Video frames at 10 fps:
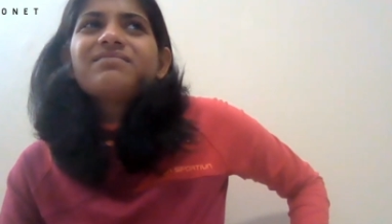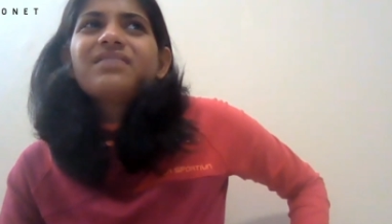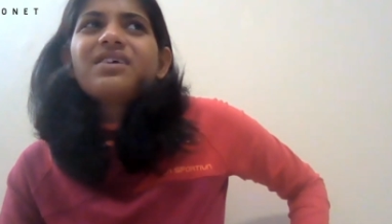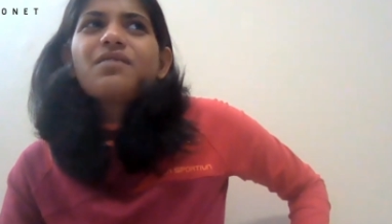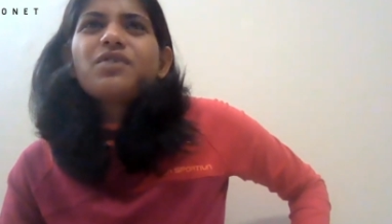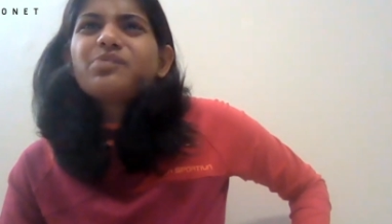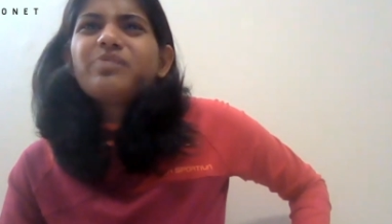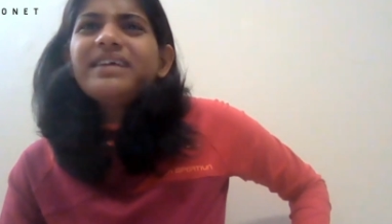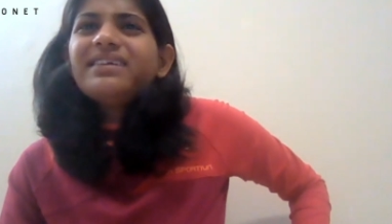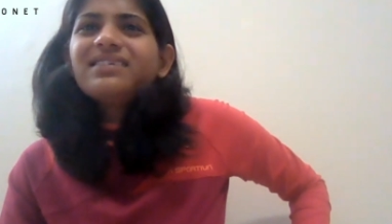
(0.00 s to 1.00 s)
was
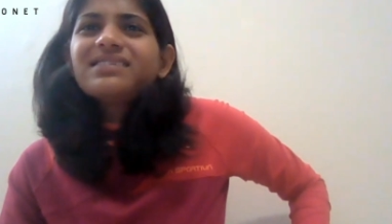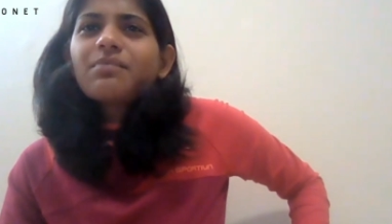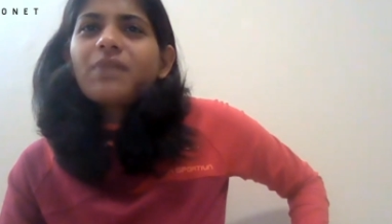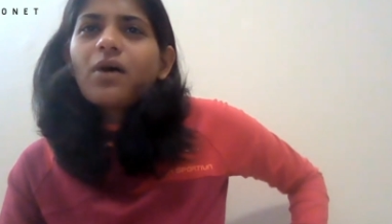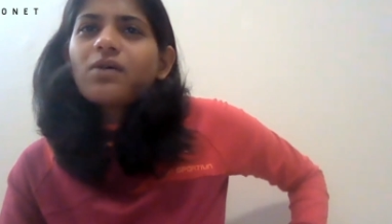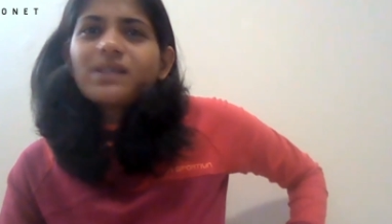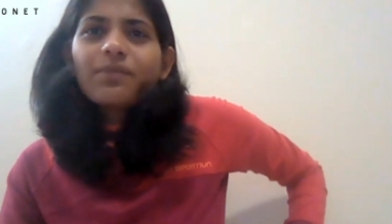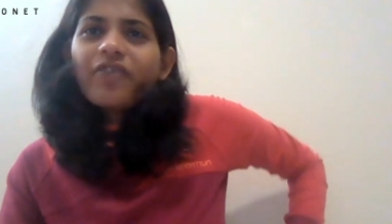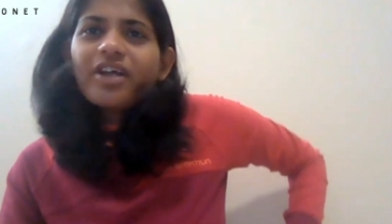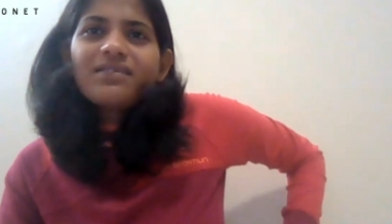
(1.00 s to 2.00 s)
bleeding somehow,
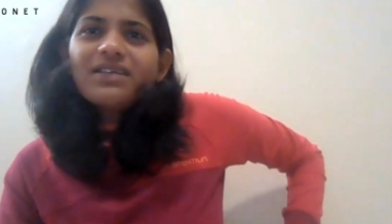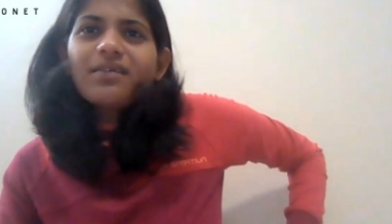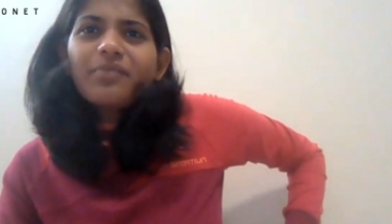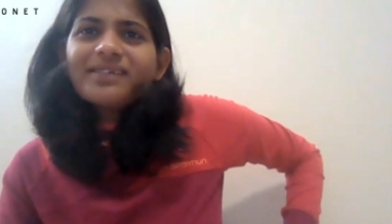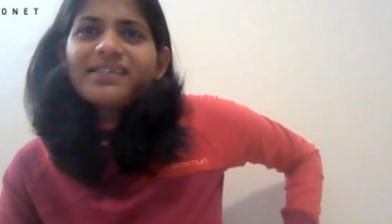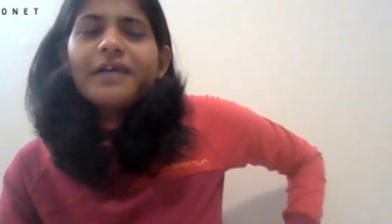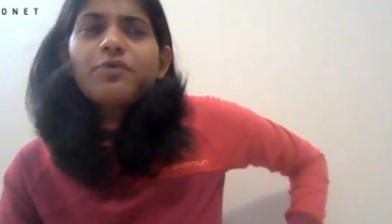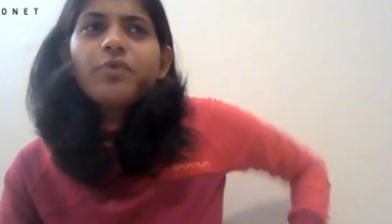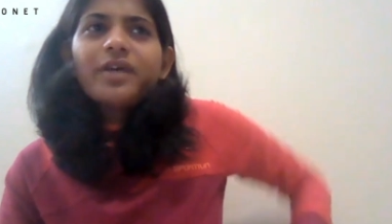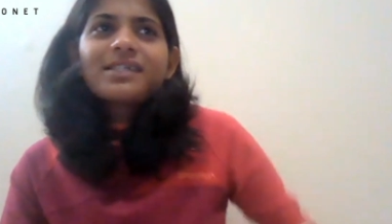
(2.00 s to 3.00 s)
somewhere near my
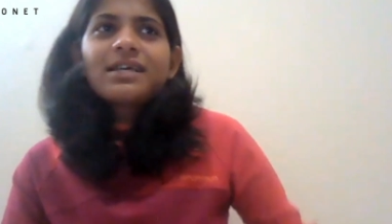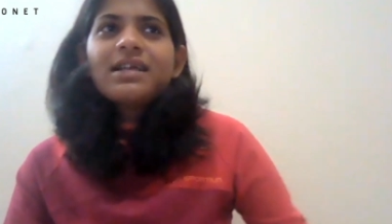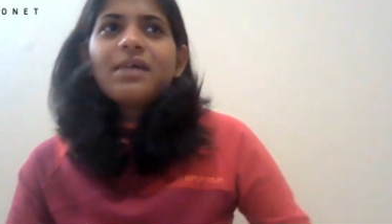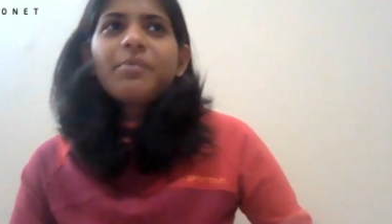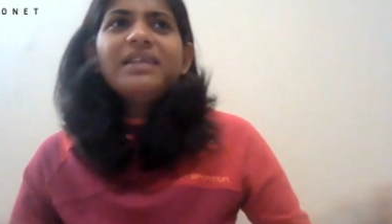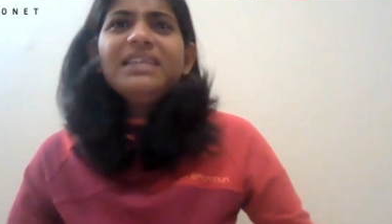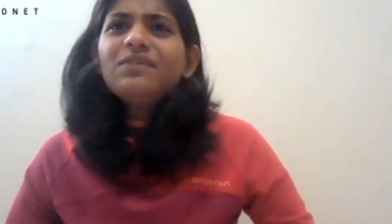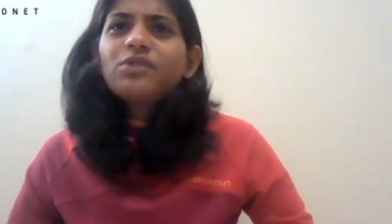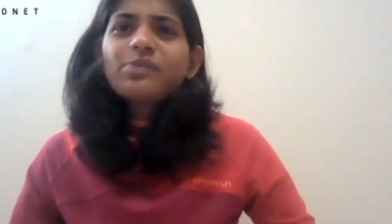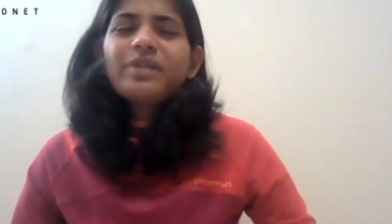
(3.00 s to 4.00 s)
side waist. My
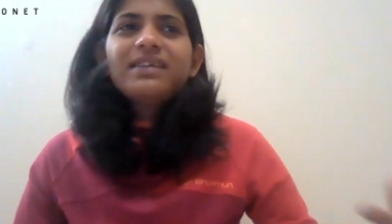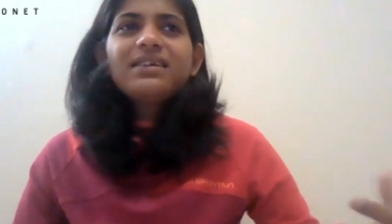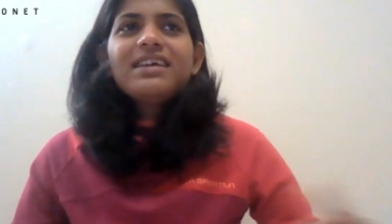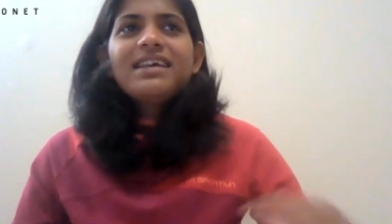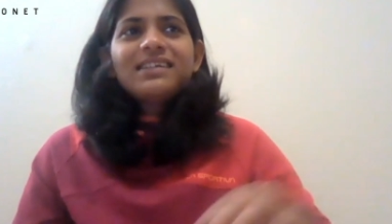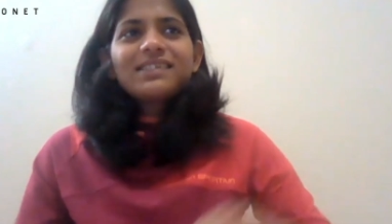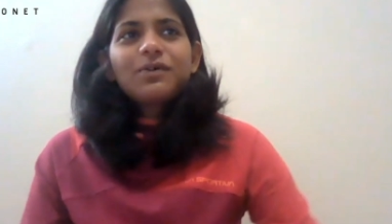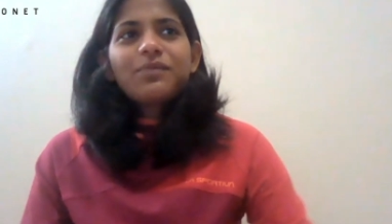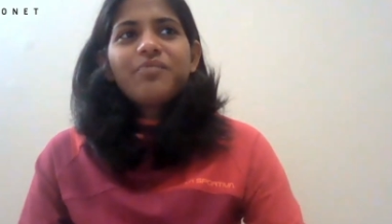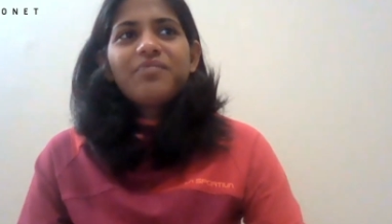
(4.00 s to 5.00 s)
knee was bleeding.
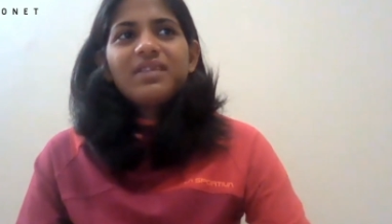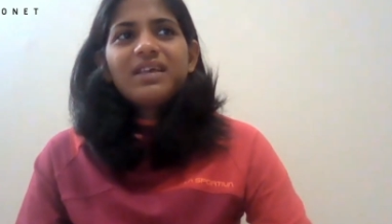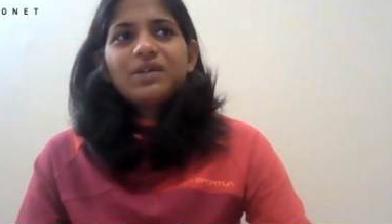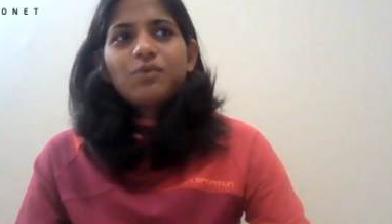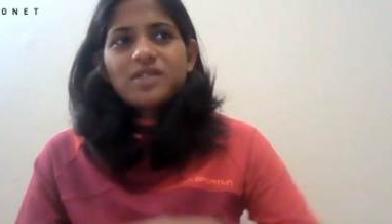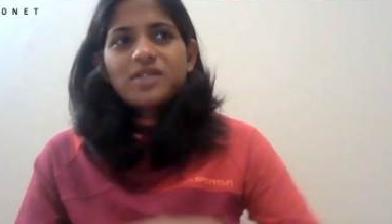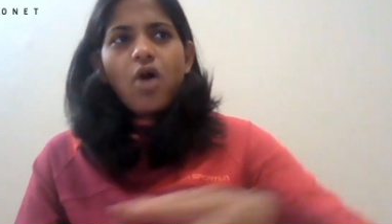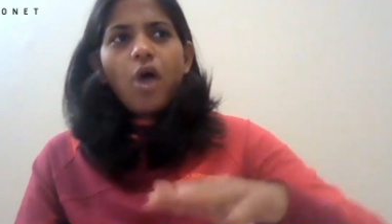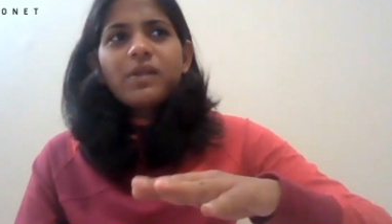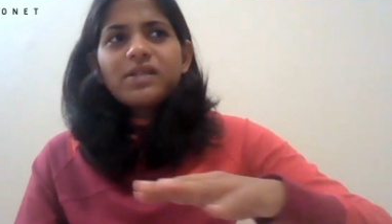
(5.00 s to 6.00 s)
So it was a
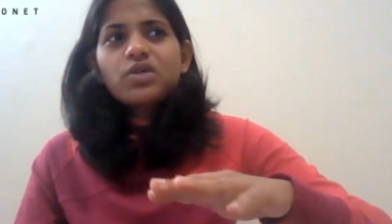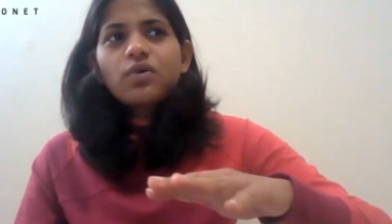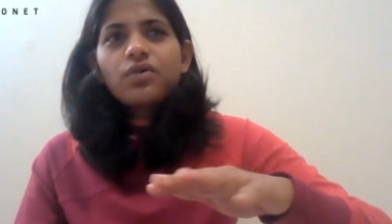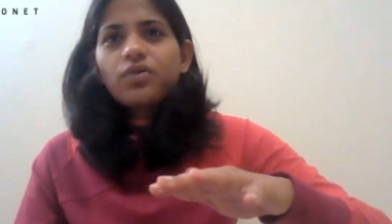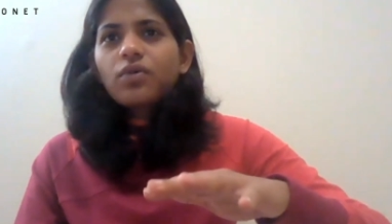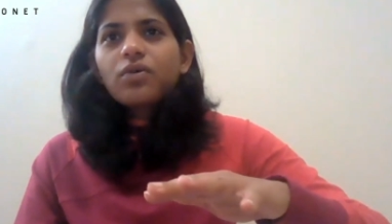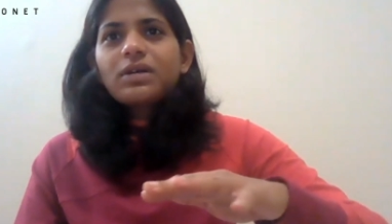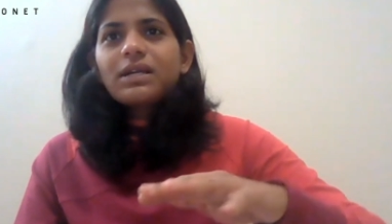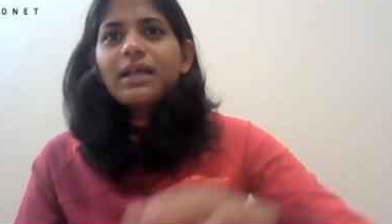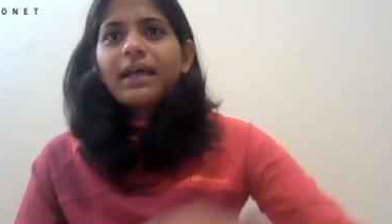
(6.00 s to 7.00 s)
cobblestone
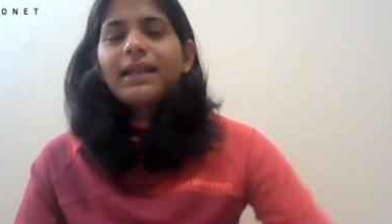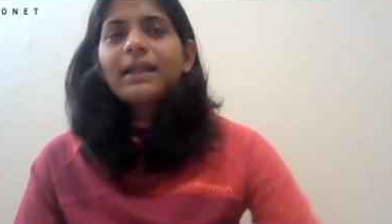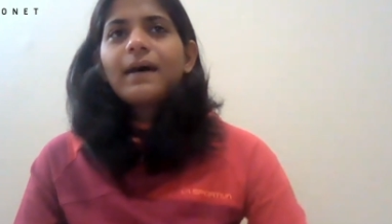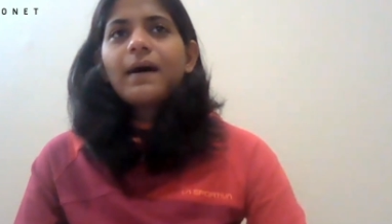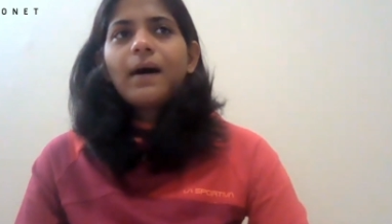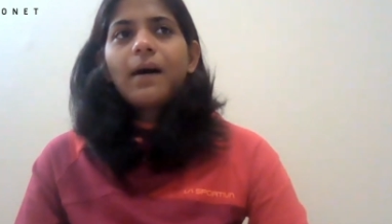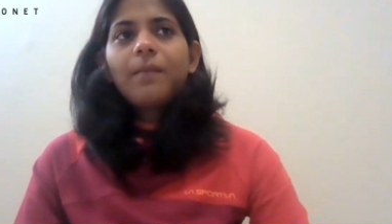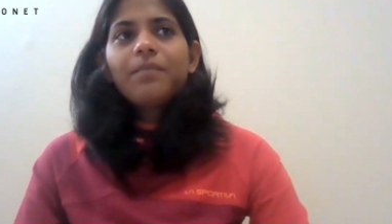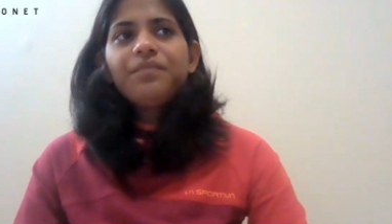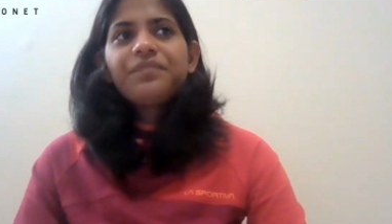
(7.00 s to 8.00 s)
road, and
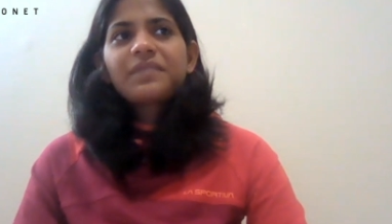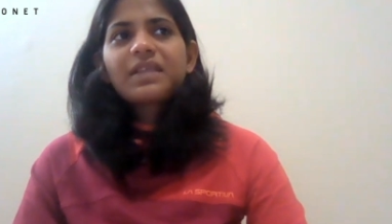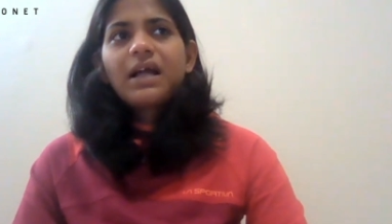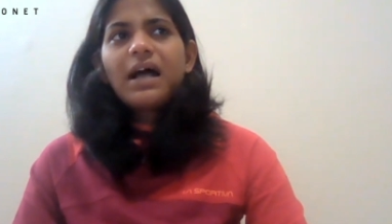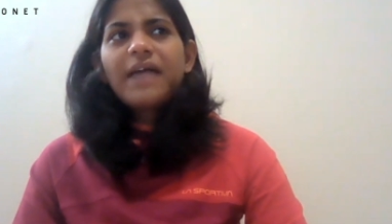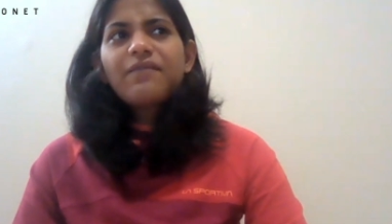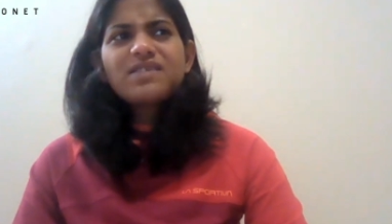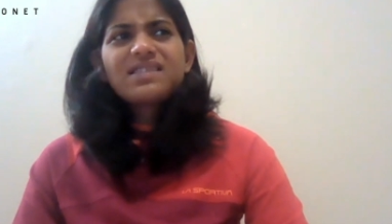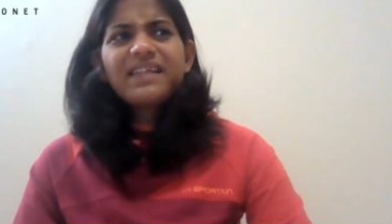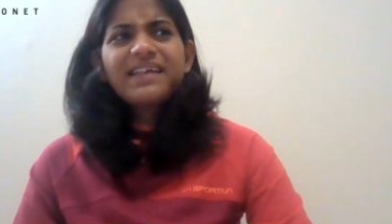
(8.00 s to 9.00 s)
I
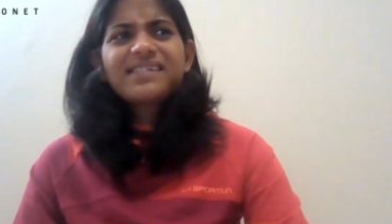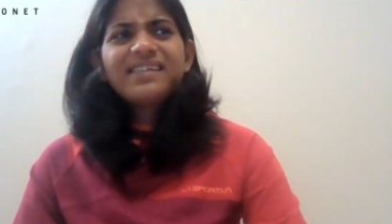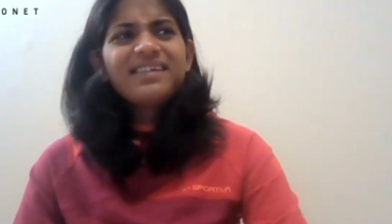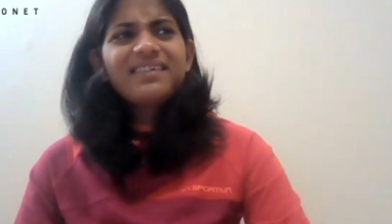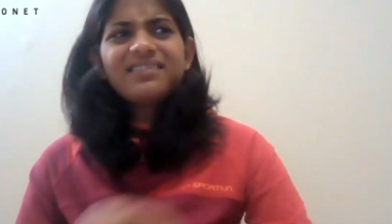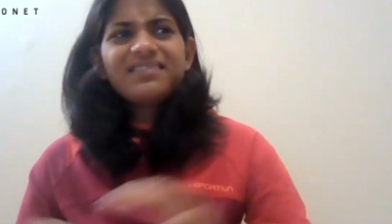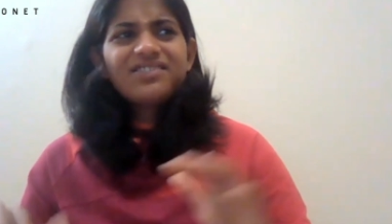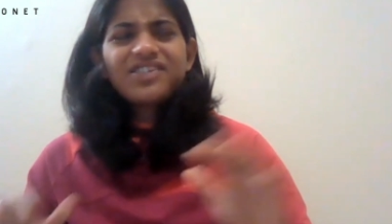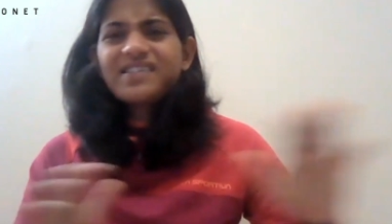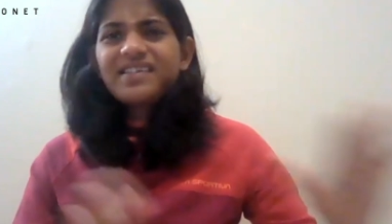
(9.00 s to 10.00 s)
was like sitting
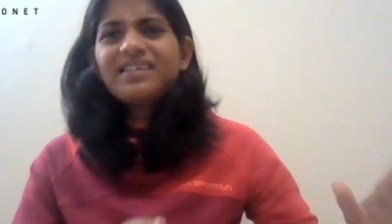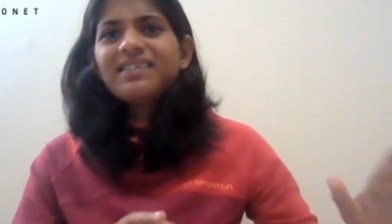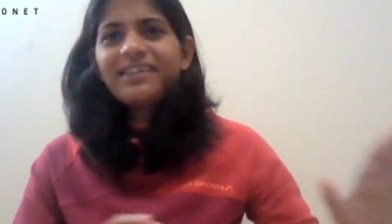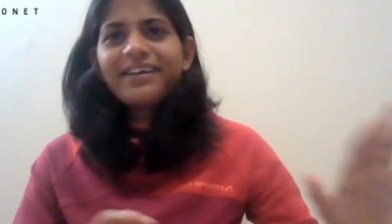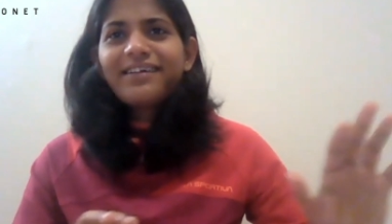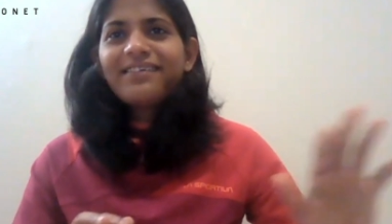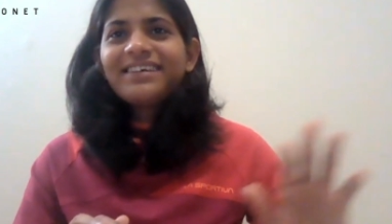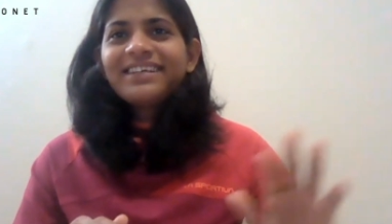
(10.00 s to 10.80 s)
there,